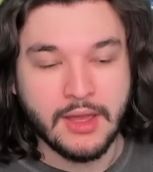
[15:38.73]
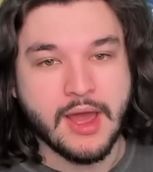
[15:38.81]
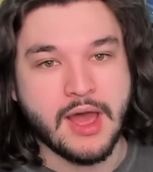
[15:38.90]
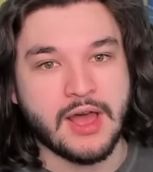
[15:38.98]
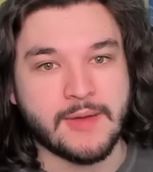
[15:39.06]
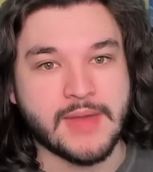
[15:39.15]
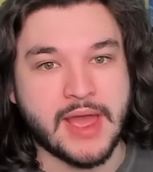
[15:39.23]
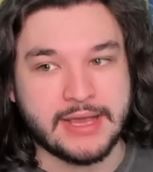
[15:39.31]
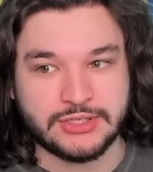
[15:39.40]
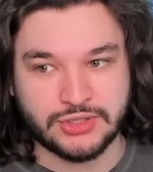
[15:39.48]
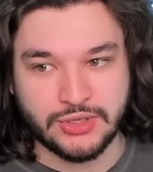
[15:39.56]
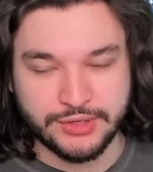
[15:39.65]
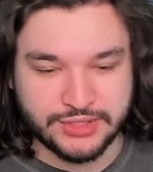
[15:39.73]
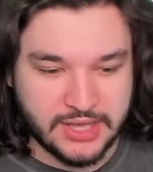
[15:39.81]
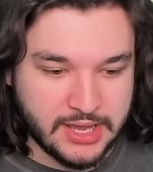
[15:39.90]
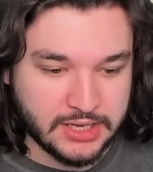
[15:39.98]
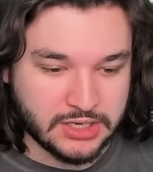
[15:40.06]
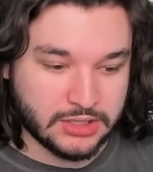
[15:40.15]
As soon as
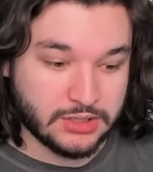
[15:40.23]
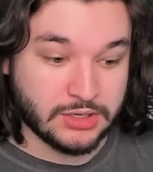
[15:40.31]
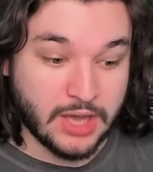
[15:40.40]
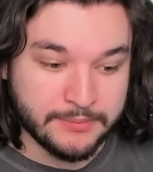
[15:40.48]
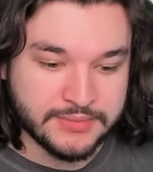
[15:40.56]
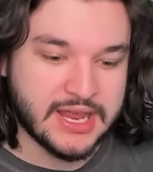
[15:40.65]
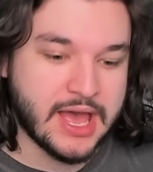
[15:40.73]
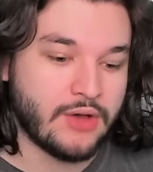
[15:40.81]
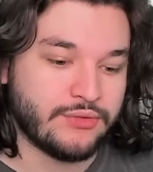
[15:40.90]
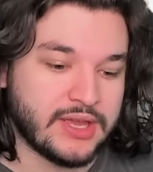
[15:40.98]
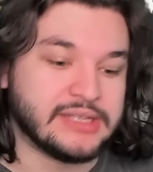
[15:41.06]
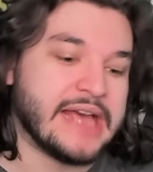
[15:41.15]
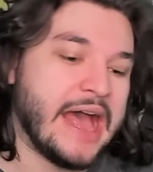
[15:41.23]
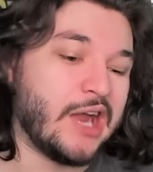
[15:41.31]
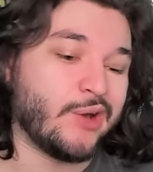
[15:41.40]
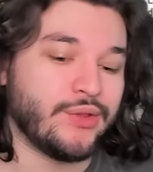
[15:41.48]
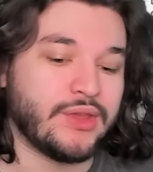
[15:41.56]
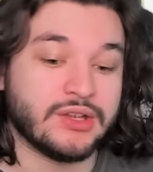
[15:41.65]
they comes down, they
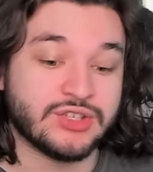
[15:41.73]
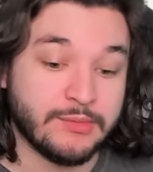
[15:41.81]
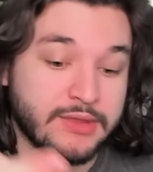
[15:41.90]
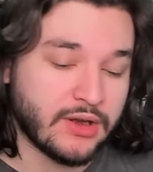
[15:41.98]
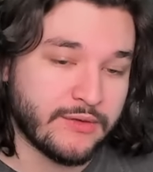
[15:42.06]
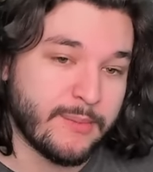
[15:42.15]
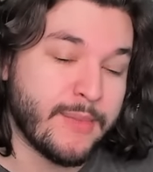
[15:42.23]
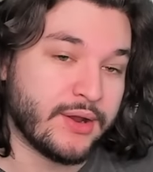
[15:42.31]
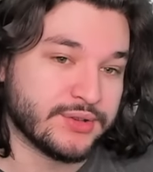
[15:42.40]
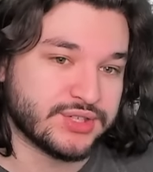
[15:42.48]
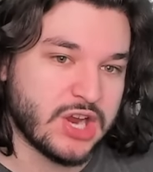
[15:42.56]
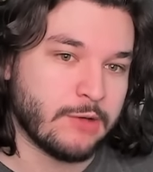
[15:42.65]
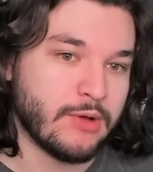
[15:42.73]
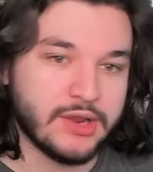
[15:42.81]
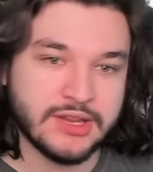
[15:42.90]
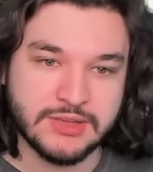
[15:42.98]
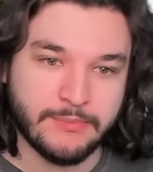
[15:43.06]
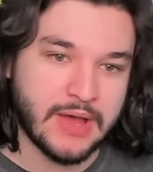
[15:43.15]
attack with it, assuming they don't have a Metal
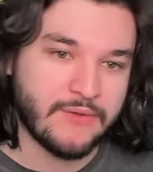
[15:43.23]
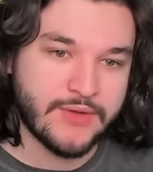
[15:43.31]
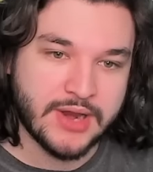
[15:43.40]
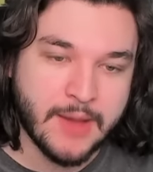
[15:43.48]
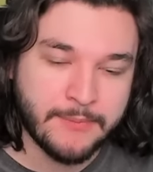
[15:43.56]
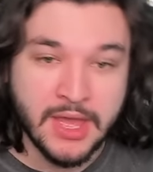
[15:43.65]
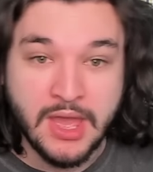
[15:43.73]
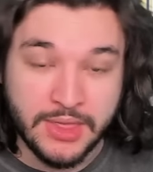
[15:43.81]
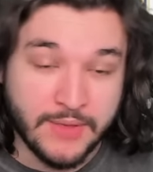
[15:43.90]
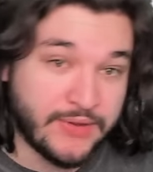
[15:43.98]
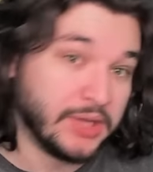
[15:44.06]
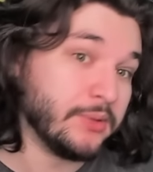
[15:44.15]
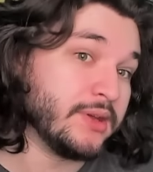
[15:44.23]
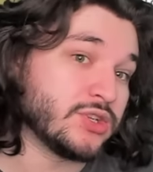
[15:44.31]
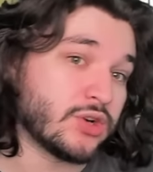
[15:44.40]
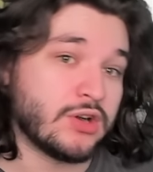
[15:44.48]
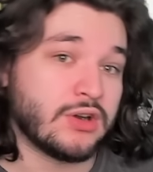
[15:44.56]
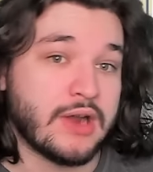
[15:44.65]
Ceremony to buff it up. The following
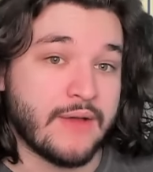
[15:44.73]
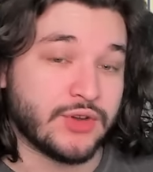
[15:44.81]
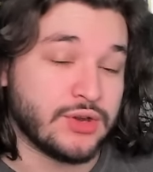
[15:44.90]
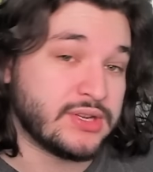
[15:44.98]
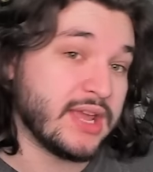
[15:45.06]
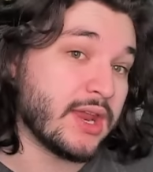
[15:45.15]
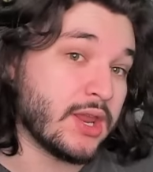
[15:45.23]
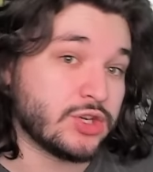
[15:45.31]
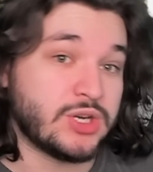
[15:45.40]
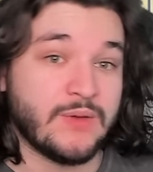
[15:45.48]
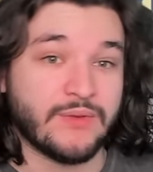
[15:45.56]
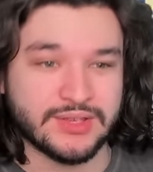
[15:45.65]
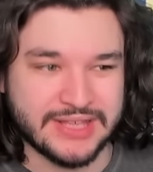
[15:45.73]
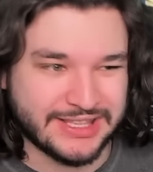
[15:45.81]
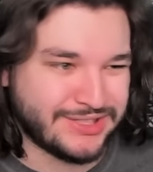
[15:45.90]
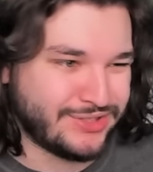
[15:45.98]
turn, after you take initiative, because that's